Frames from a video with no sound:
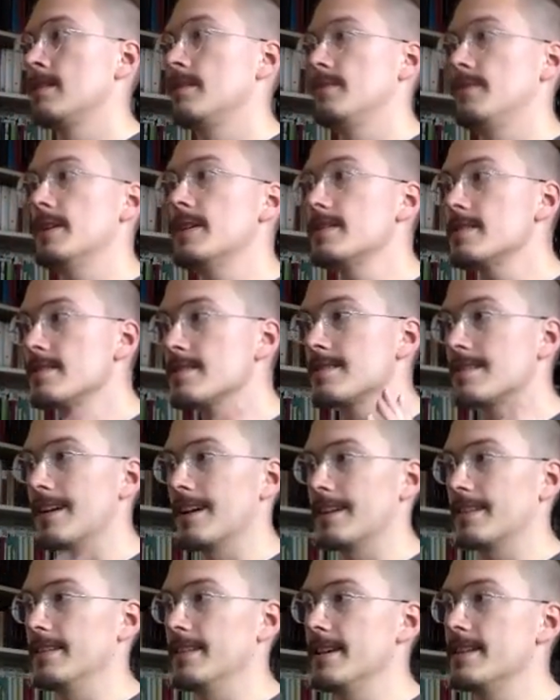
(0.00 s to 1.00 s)
Functions
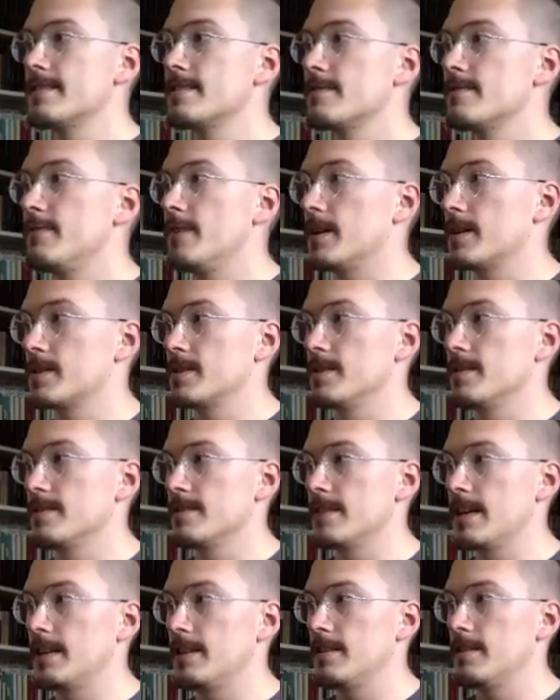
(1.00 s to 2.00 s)
like this, functions
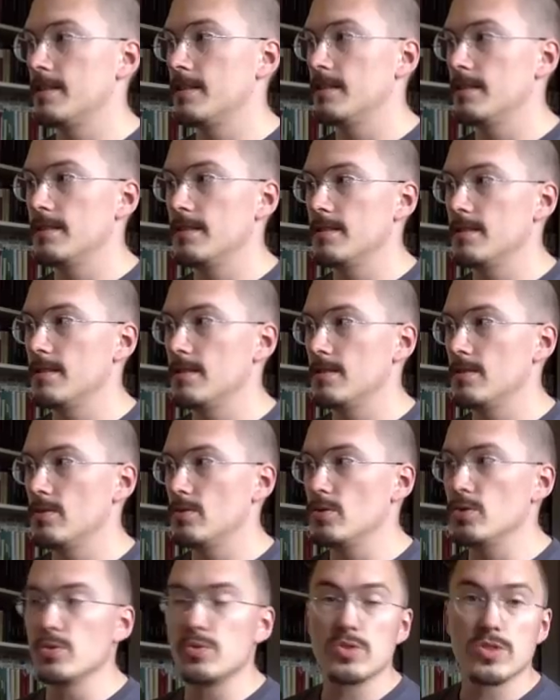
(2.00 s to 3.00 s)
that
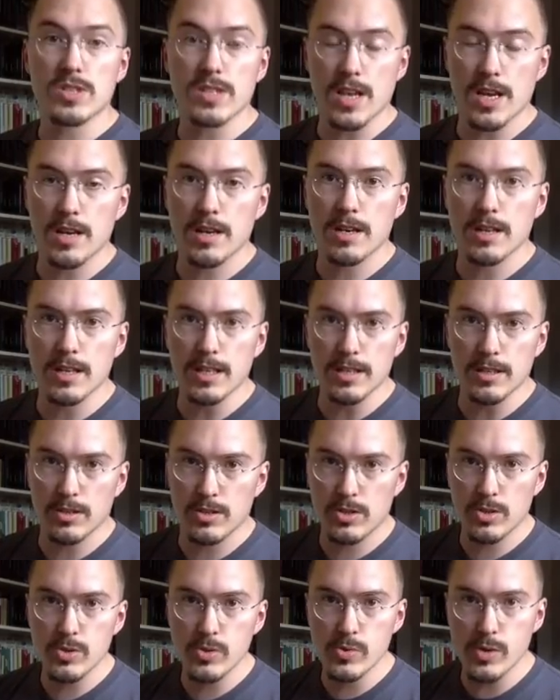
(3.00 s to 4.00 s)
you send
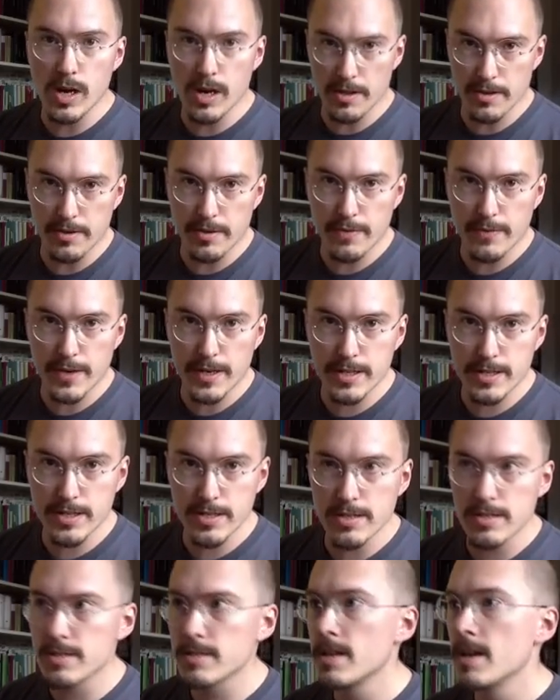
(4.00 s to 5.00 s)
into other
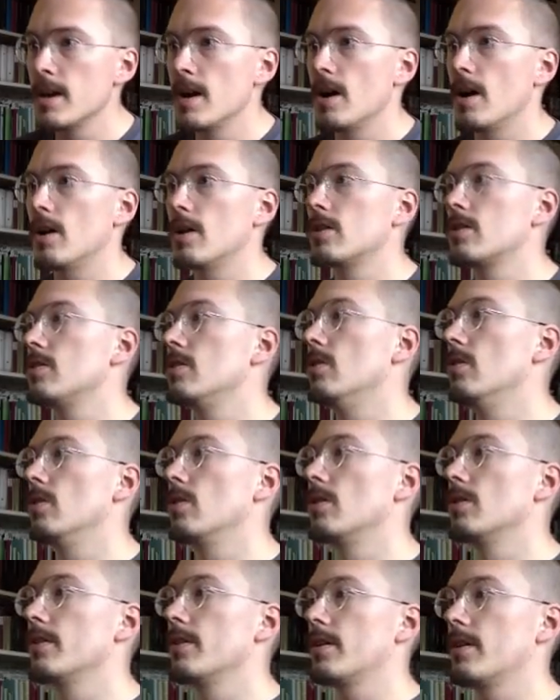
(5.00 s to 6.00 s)
functions are
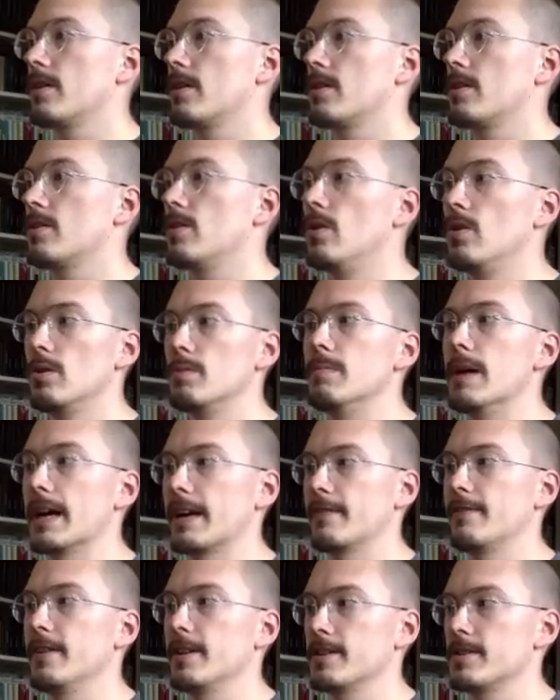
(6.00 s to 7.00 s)
called
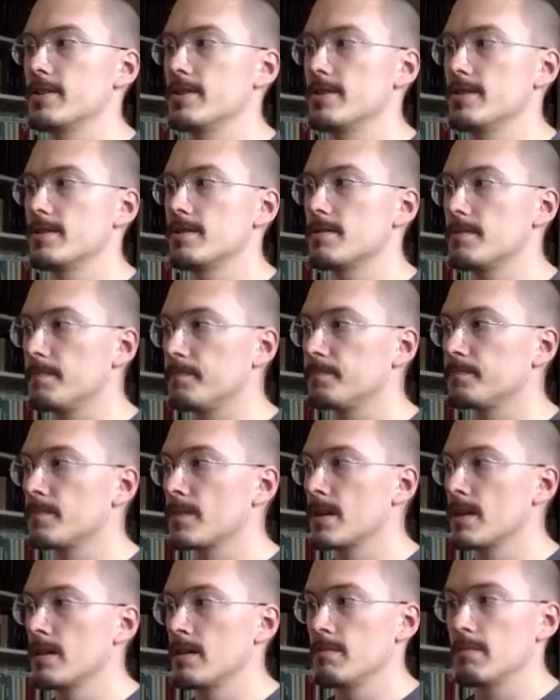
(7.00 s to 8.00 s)
callback functions
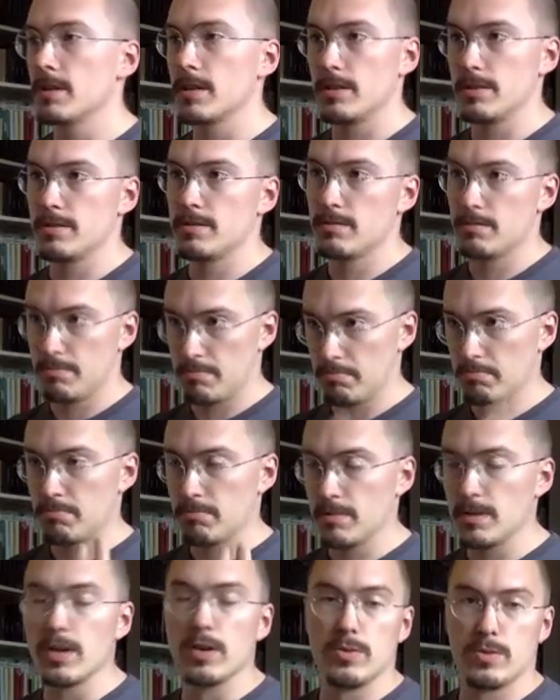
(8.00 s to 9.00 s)
because
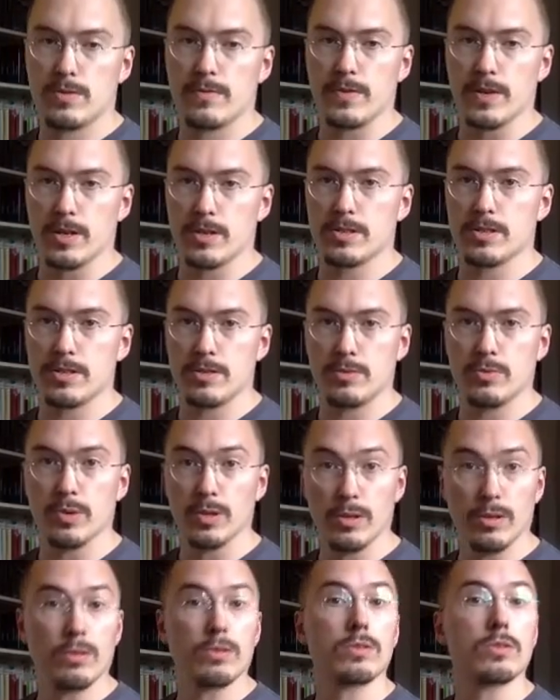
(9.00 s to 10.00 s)
the host function
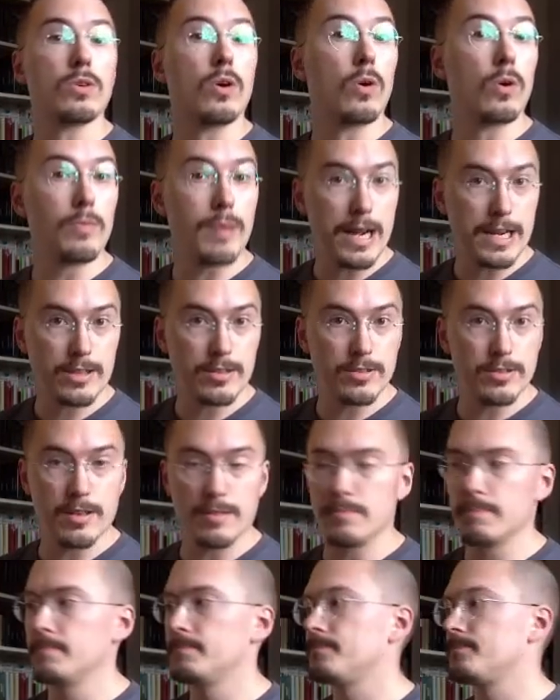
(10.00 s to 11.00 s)
will call back to them.